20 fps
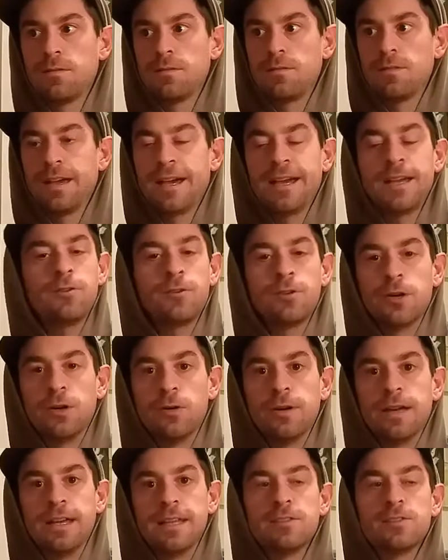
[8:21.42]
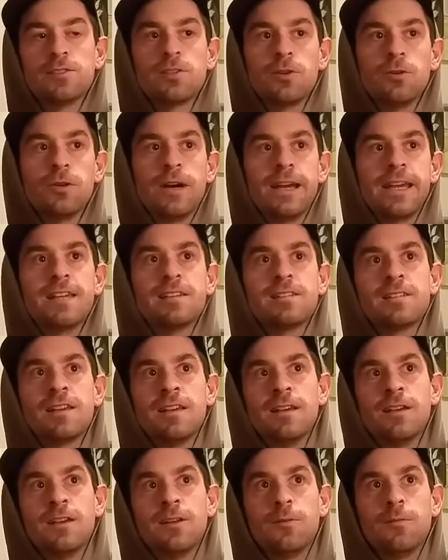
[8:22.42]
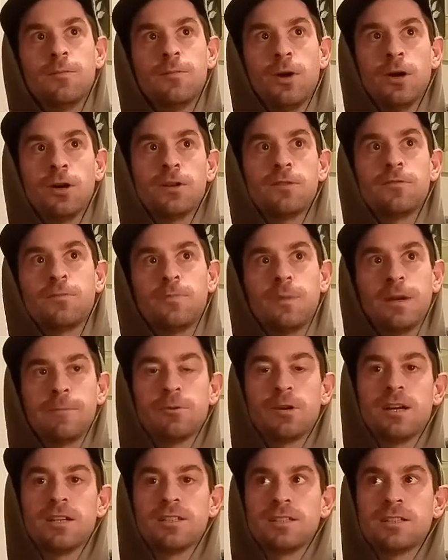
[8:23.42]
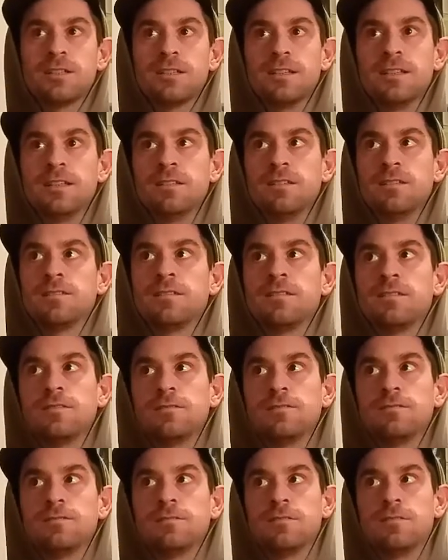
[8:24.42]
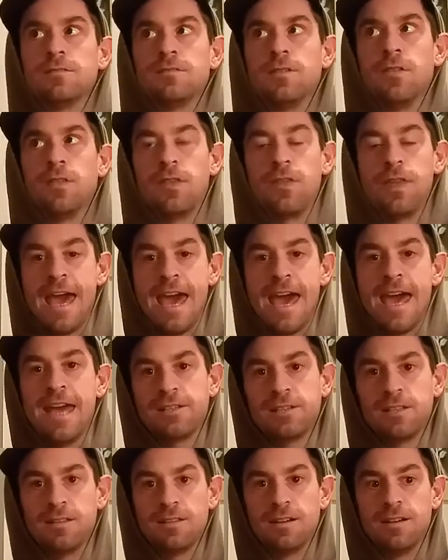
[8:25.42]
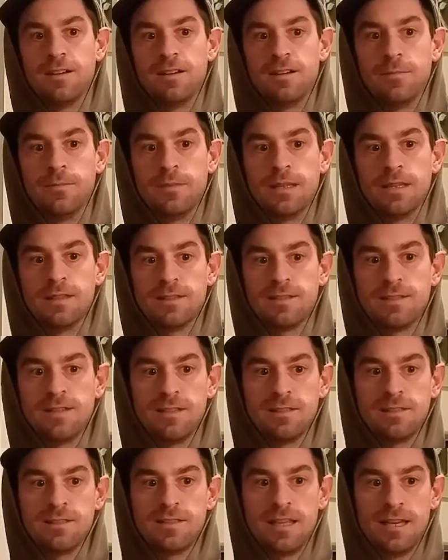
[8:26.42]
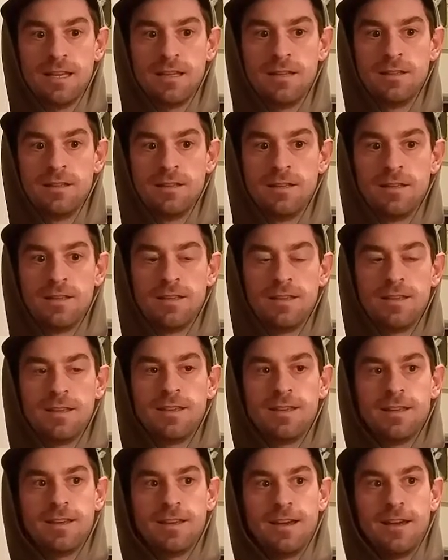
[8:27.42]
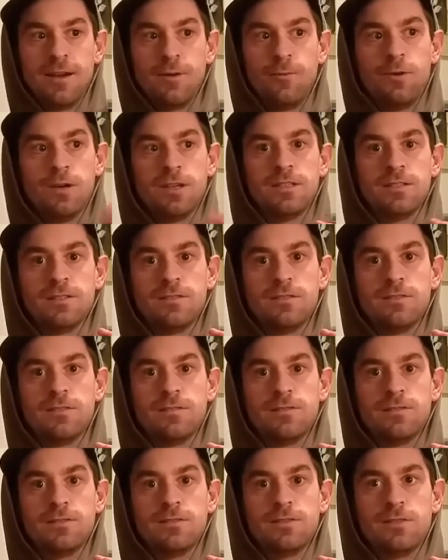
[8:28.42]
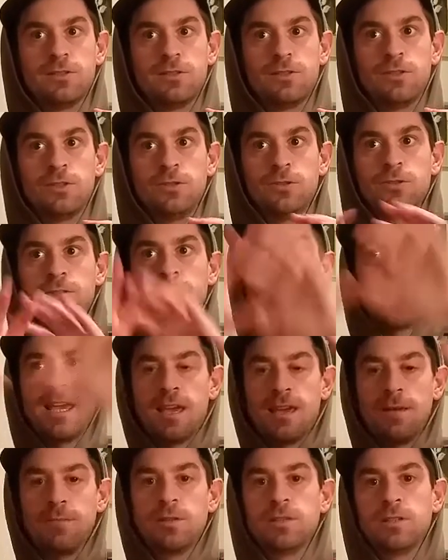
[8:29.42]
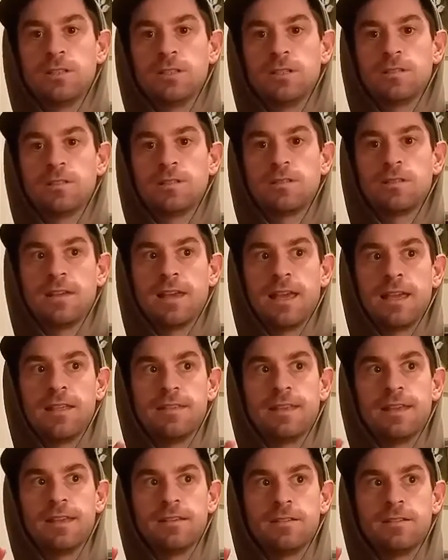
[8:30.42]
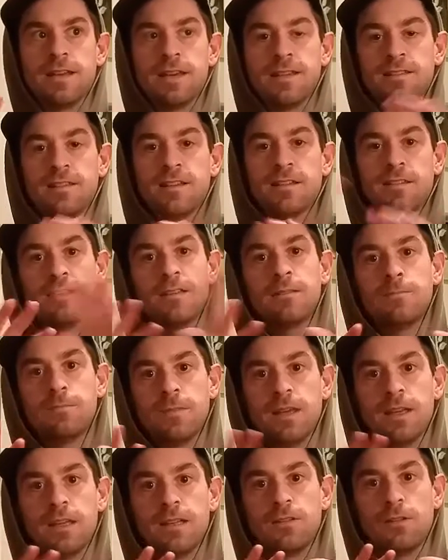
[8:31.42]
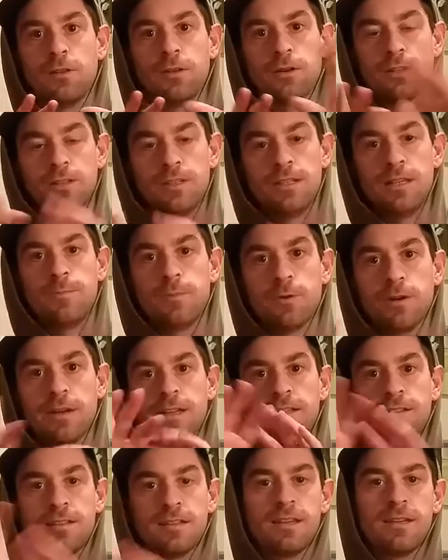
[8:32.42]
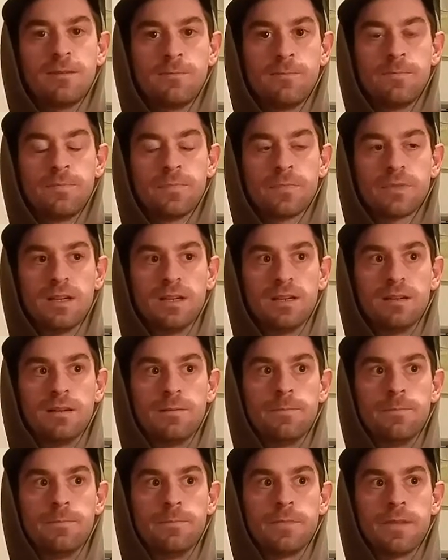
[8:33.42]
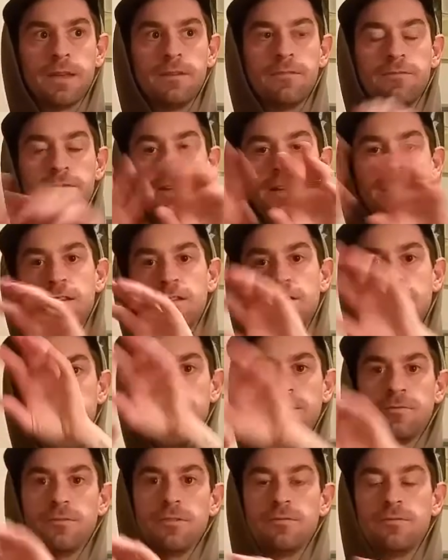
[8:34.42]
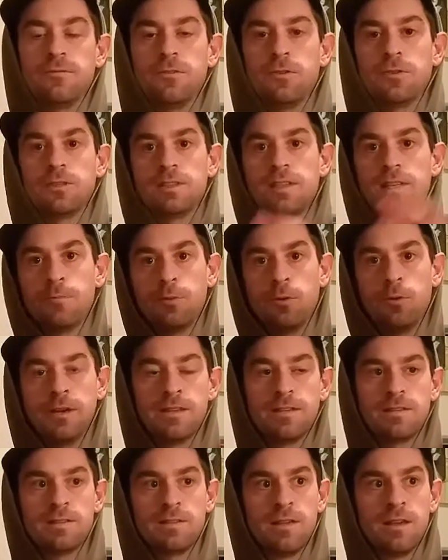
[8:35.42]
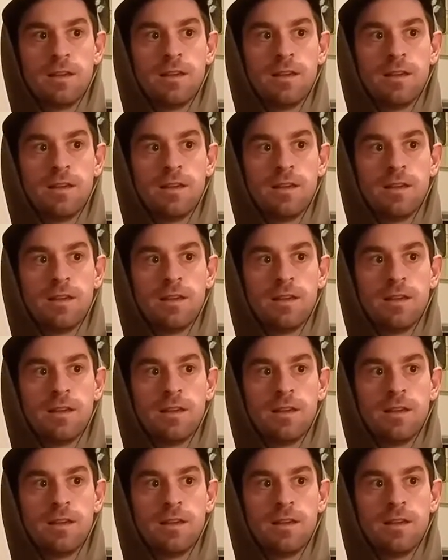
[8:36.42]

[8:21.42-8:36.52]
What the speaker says: I don't know. And so I guess part of my project is that, in the sense that I want to take images and then dissect them and look deeper into them, and find different focusing points.